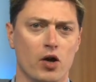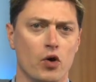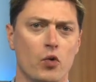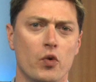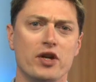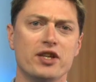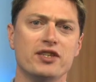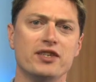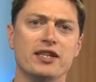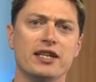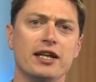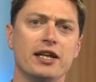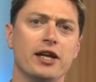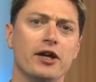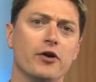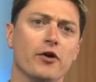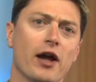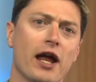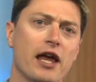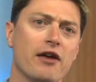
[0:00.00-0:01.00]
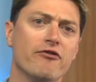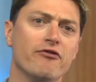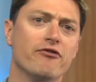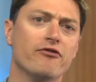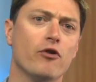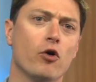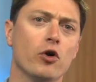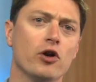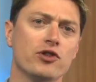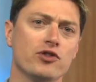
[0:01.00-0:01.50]
We see here a
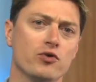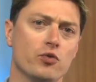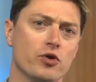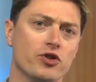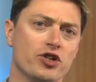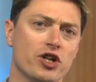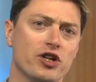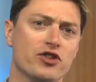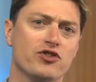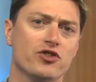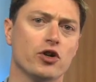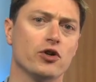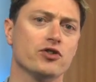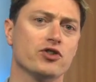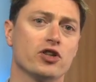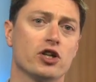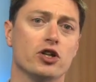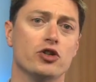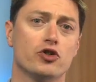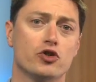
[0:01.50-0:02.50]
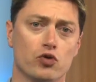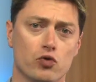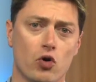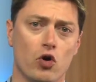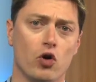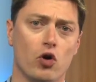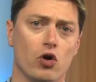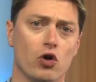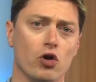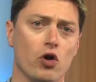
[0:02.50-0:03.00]
force which exerts
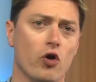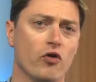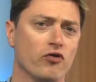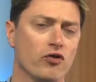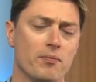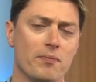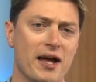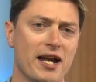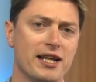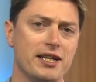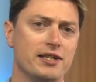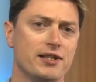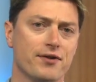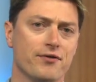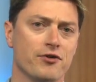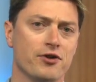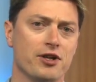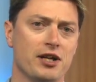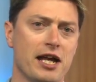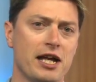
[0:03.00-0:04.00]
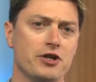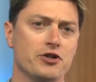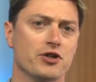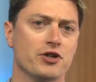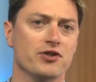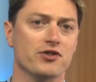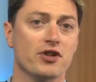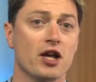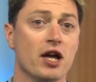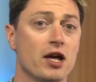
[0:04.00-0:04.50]
control over many different
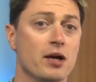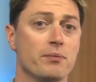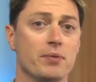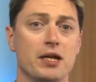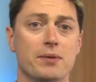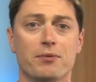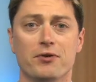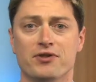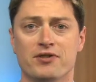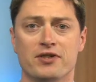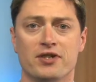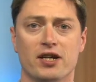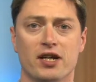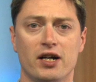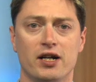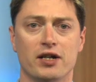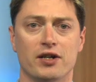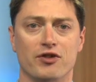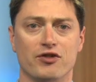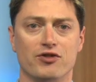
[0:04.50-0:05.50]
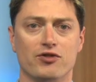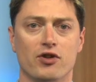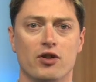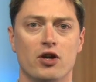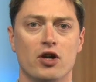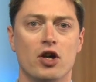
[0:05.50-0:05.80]
nations, peoples, and tongues,